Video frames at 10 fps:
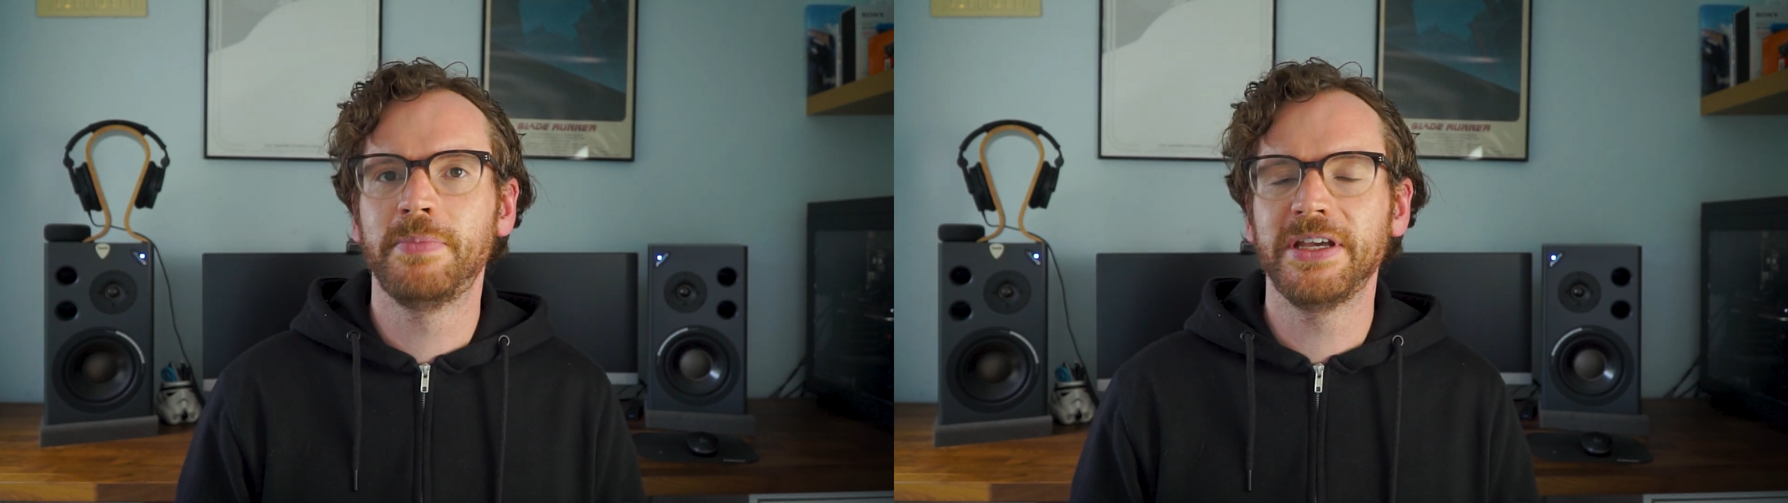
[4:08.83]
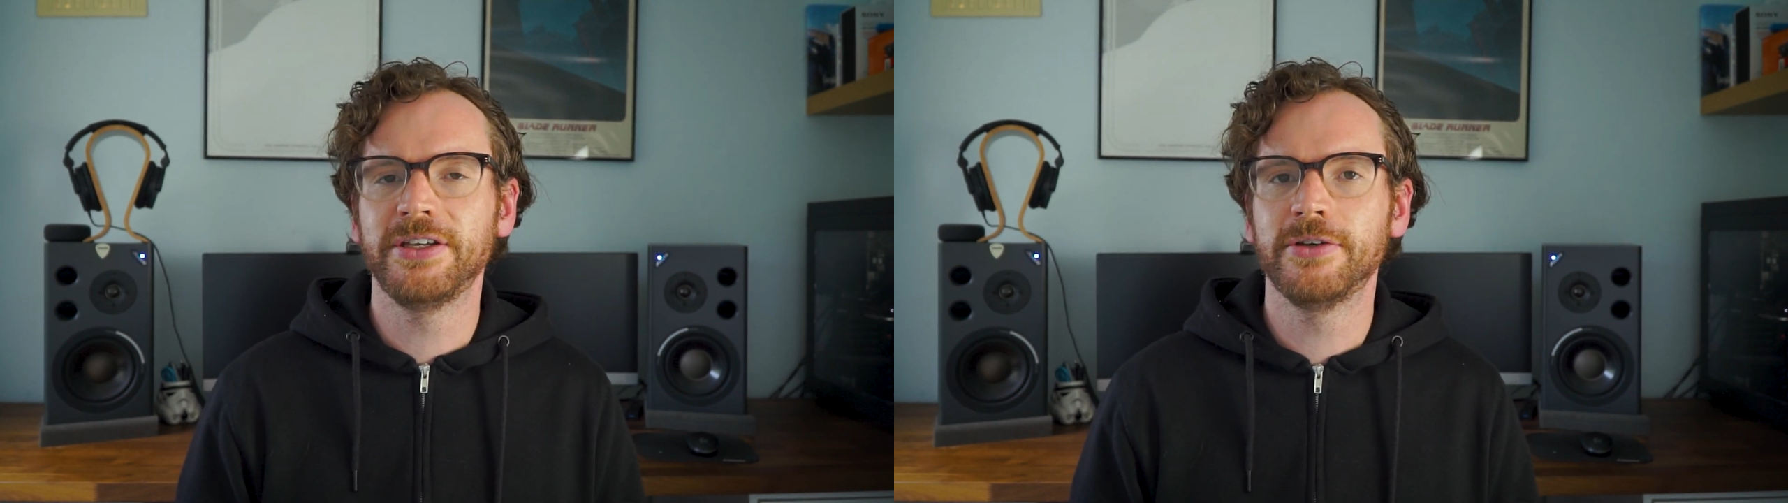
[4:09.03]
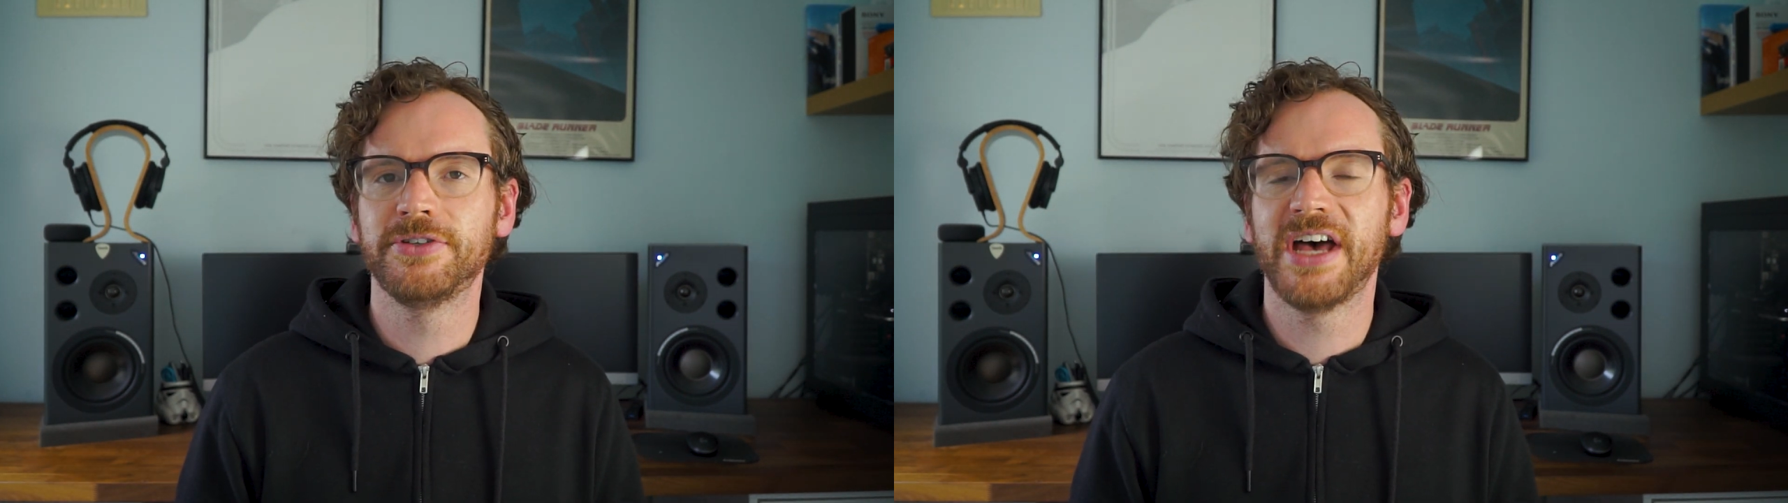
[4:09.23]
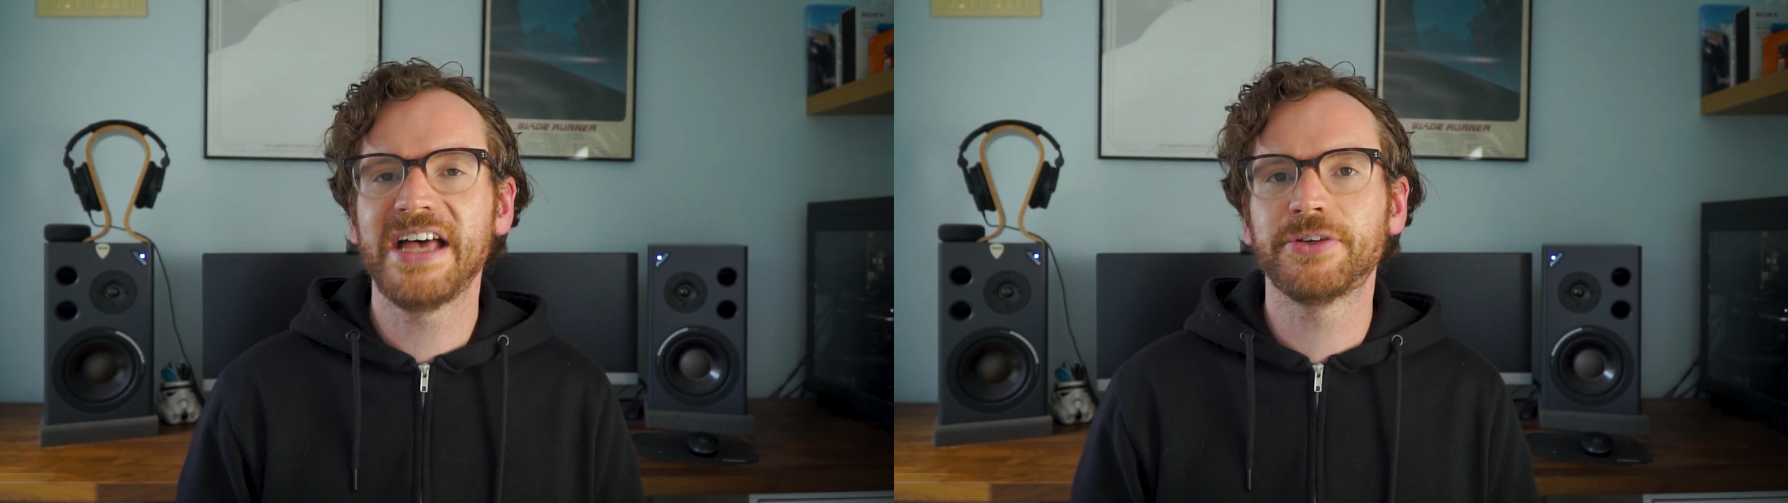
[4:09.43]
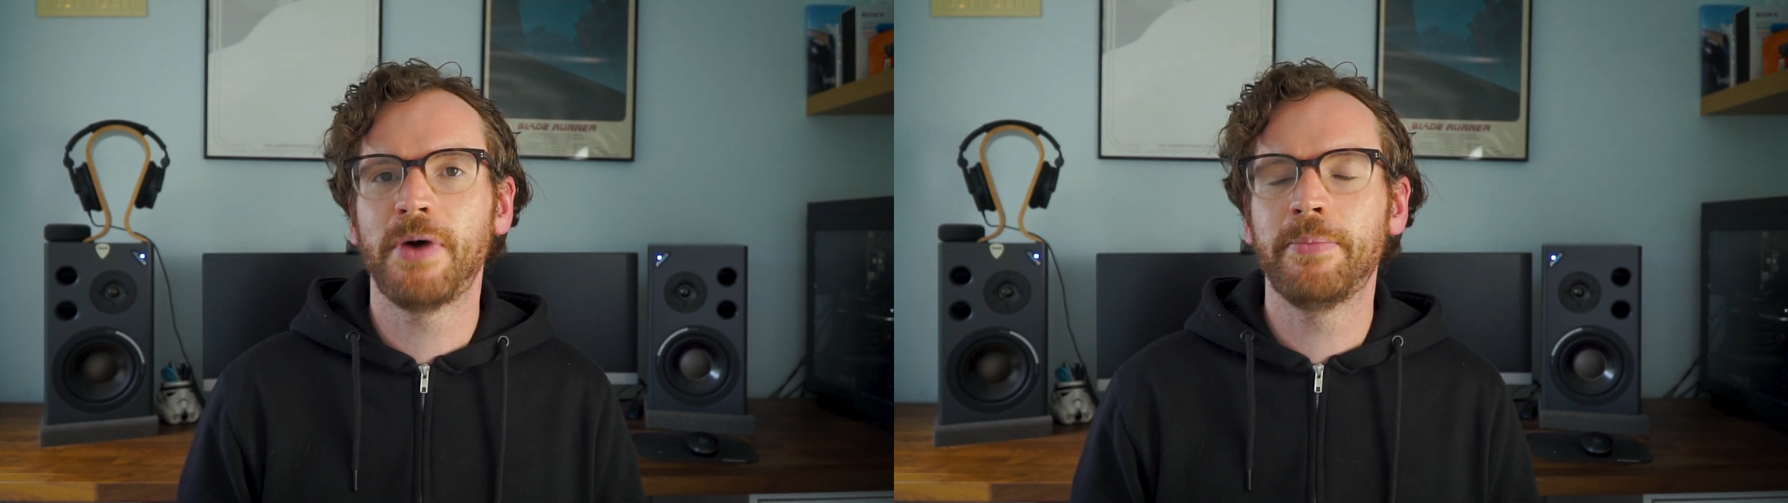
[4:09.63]
being used
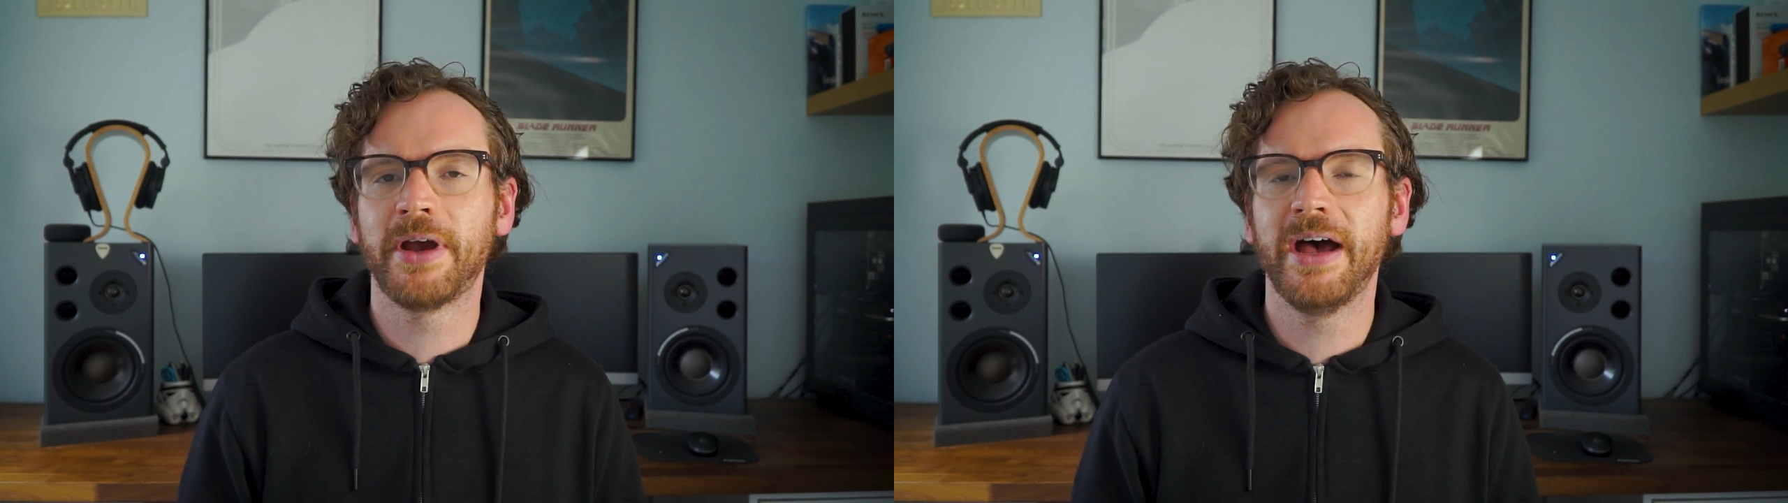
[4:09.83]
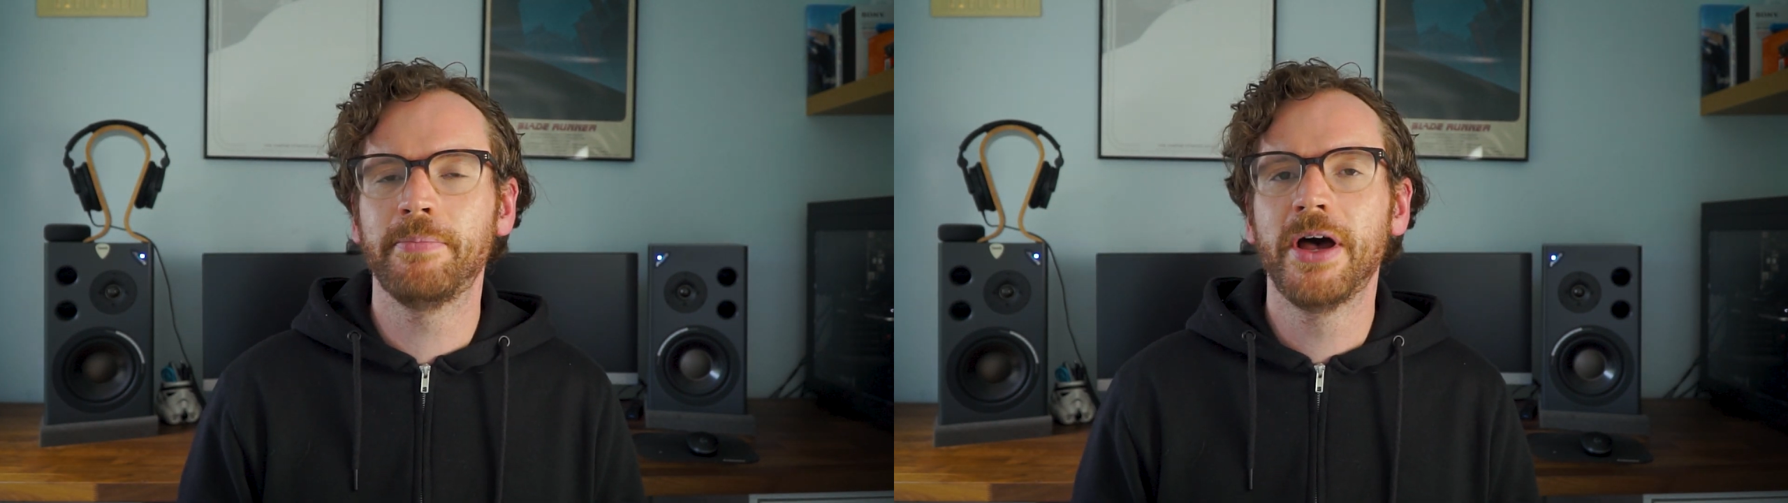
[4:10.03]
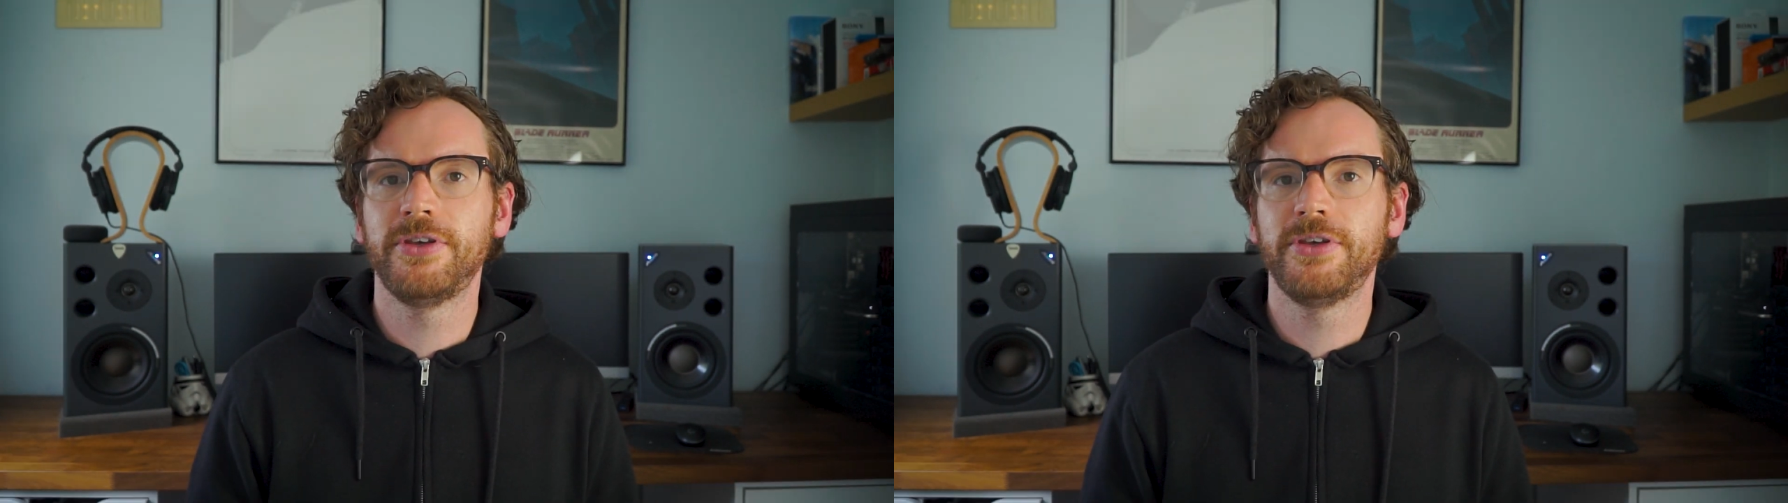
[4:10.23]
as a webcam